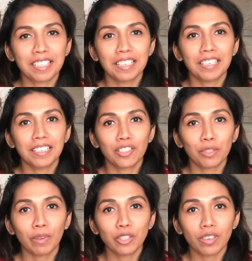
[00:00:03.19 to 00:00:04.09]
She
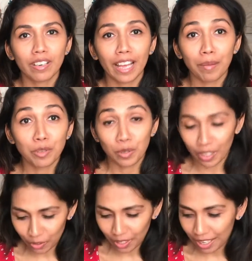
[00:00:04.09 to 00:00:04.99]
just went to her nap, so I
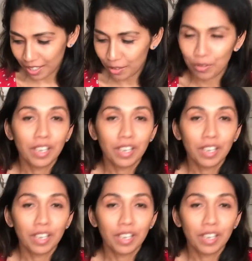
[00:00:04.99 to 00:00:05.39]
thought I'd